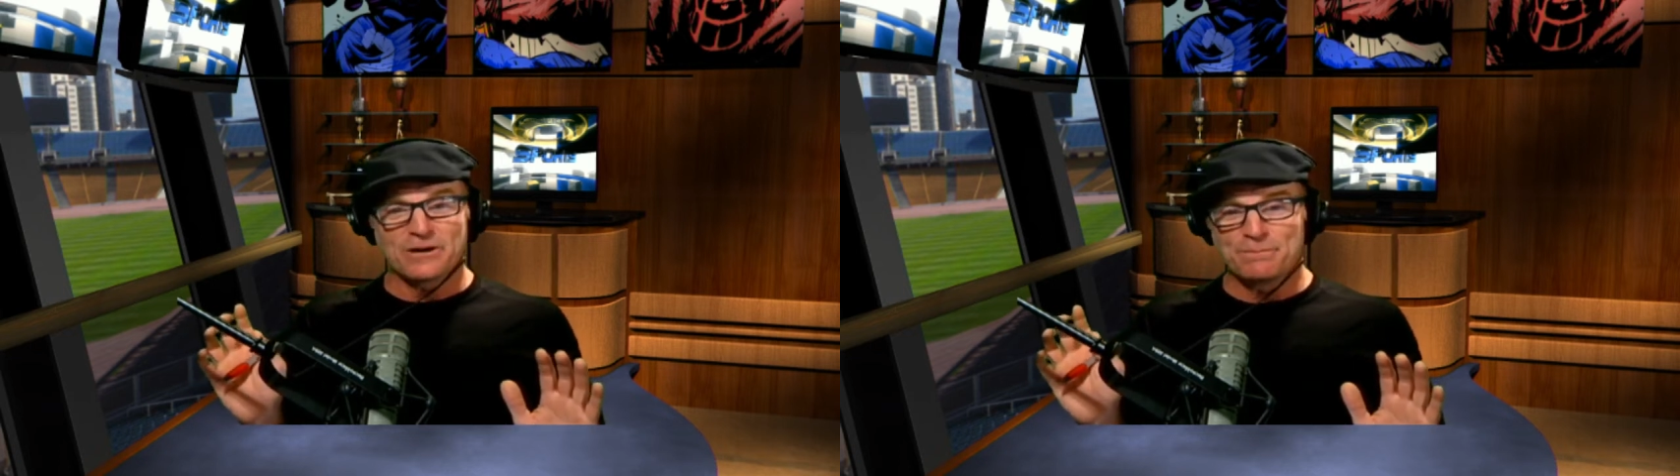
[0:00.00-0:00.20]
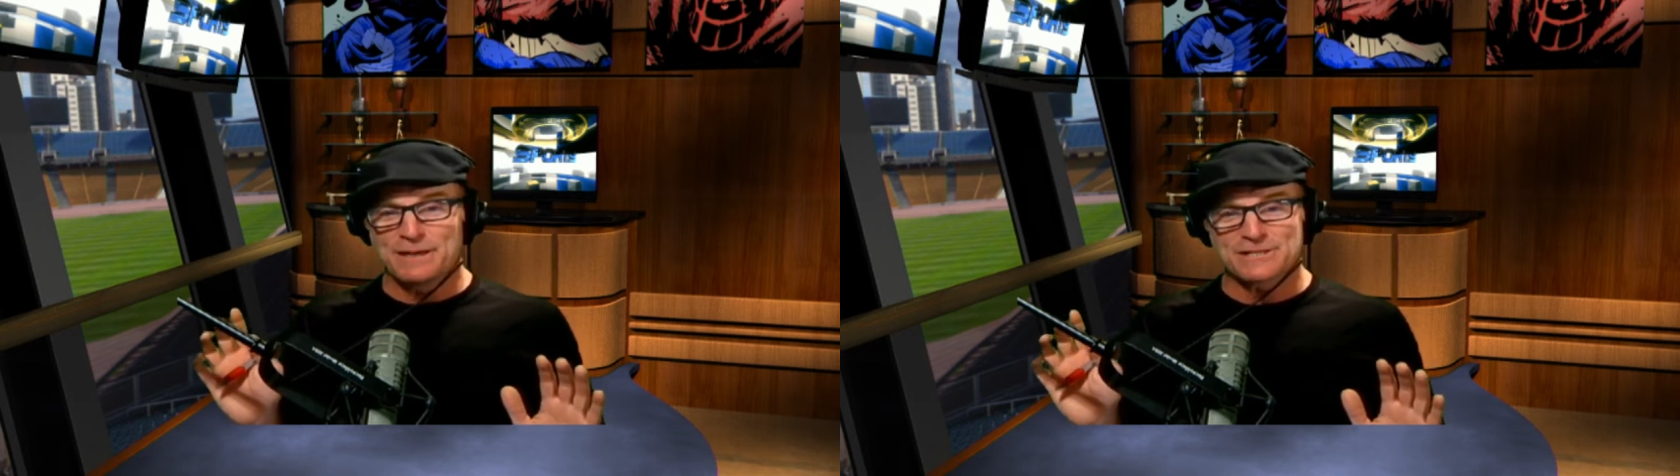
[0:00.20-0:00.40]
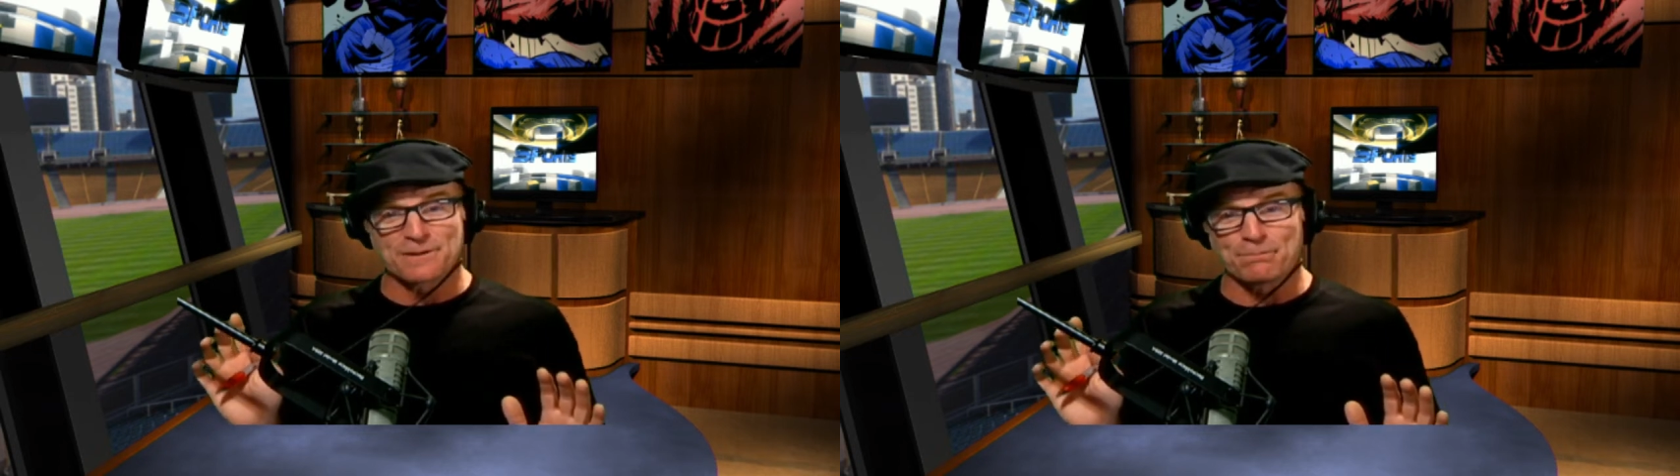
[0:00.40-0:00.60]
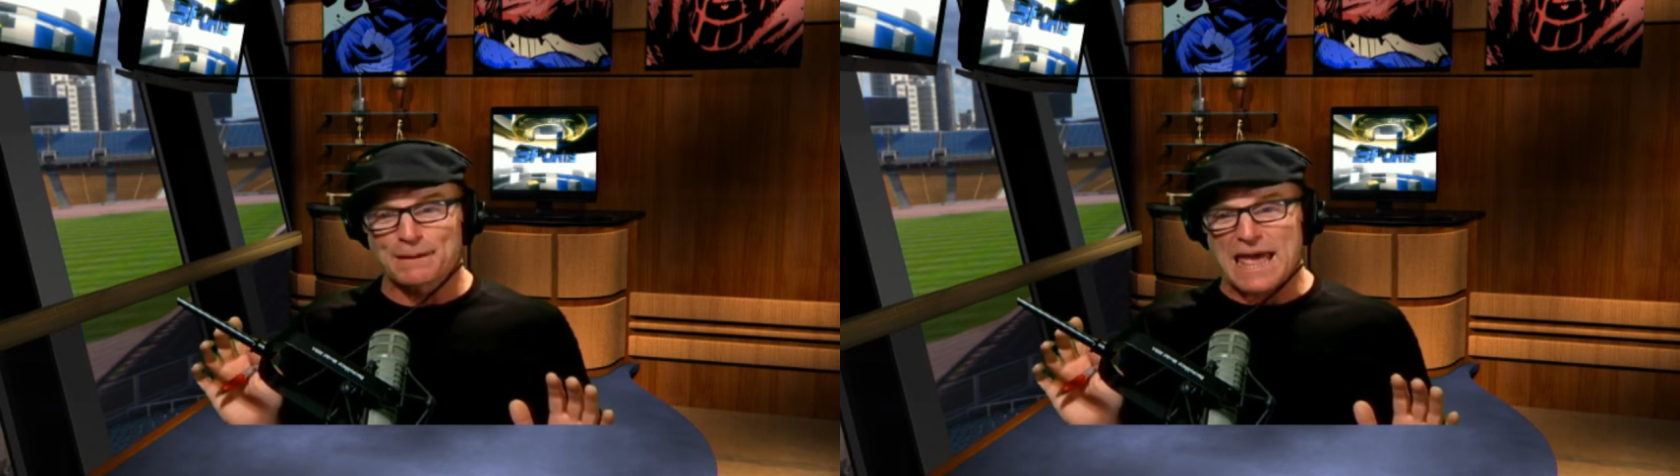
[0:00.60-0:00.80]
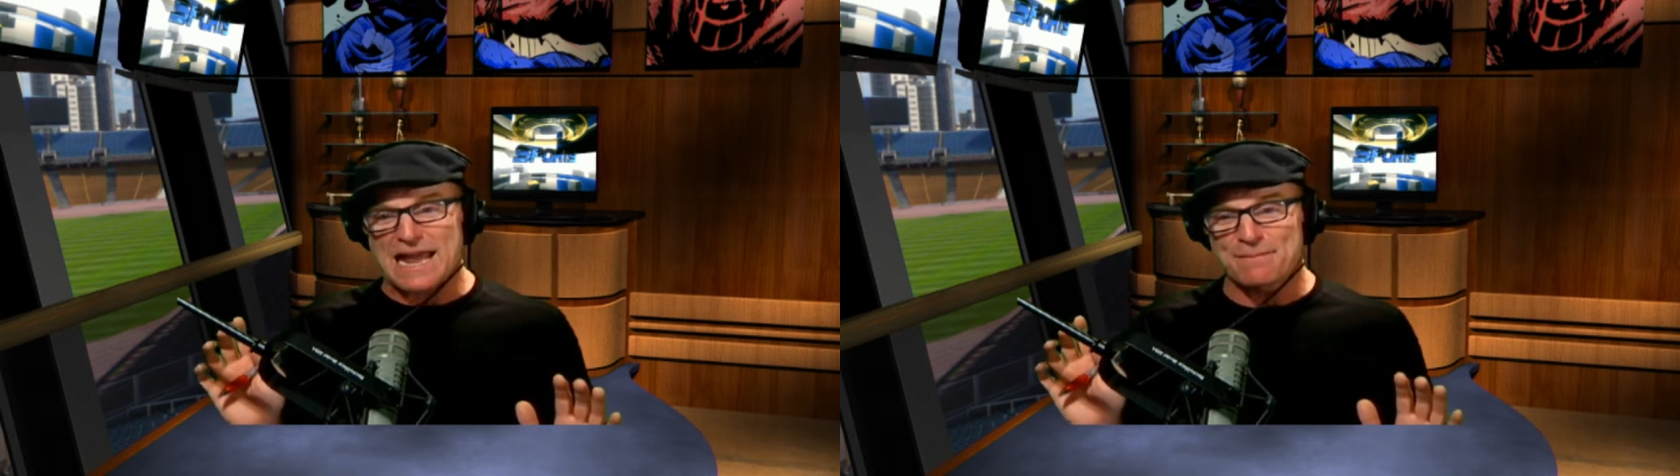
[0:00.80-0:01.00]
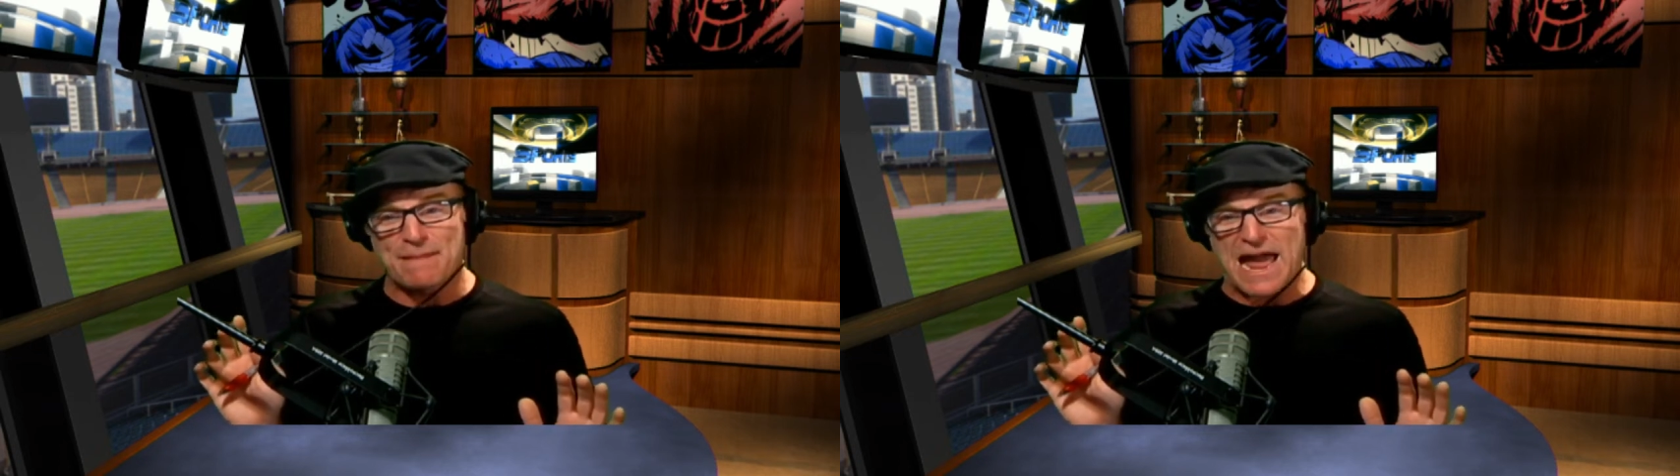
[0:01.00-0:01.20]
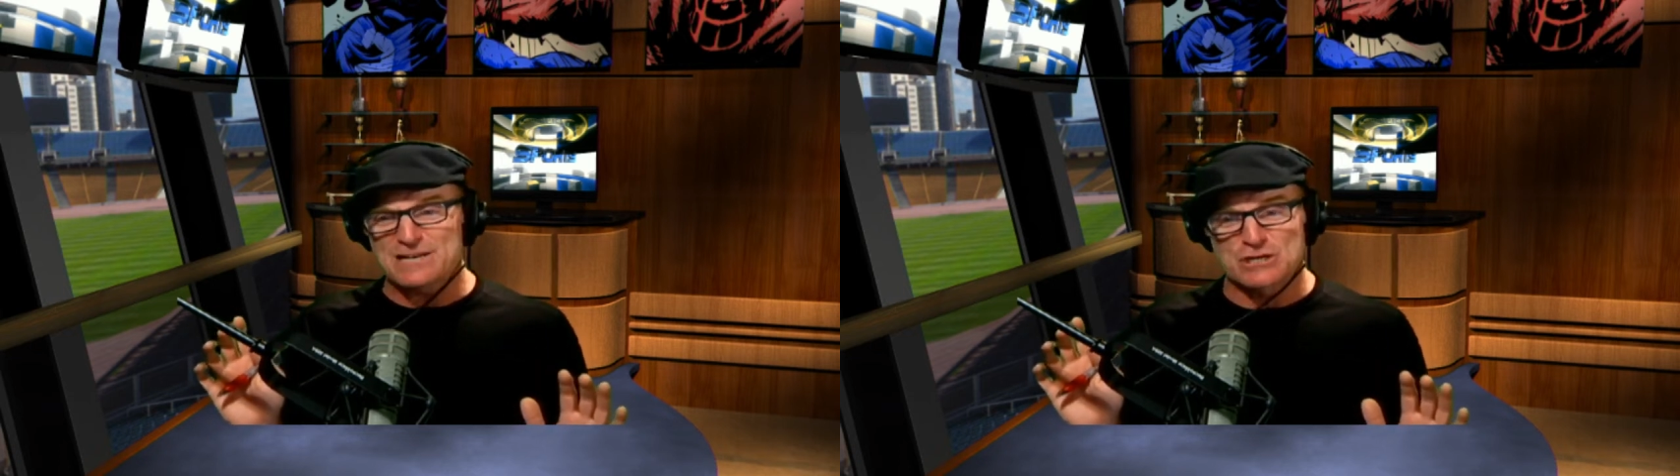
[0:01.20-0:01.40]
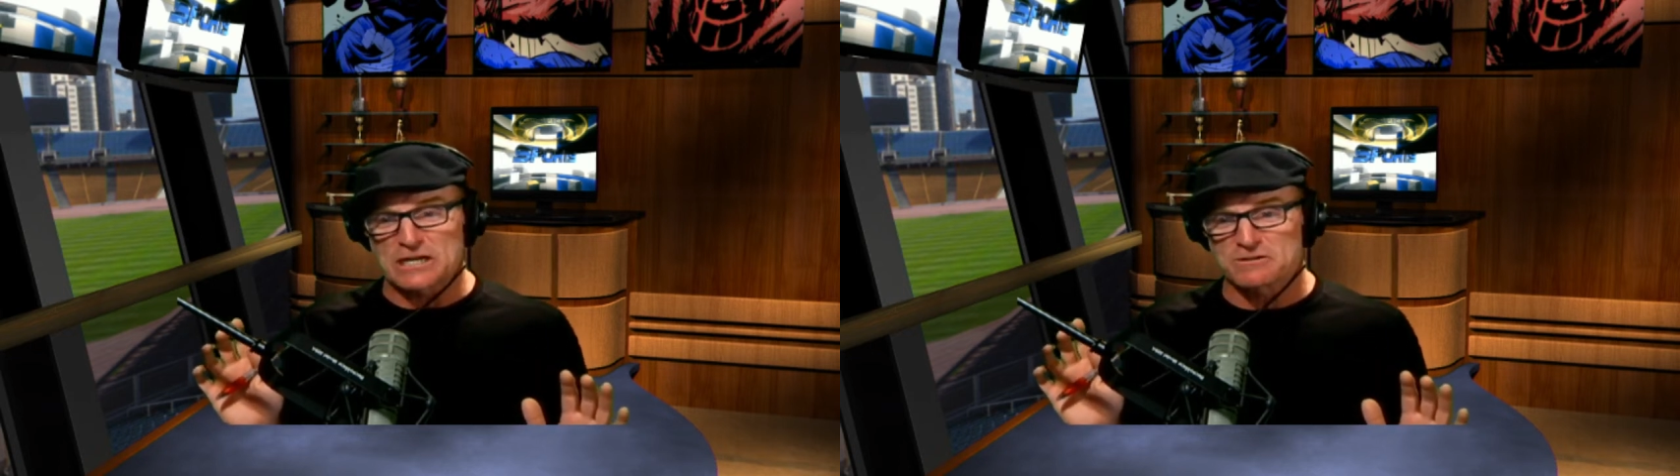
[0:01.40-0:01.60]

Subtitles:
could be some black magic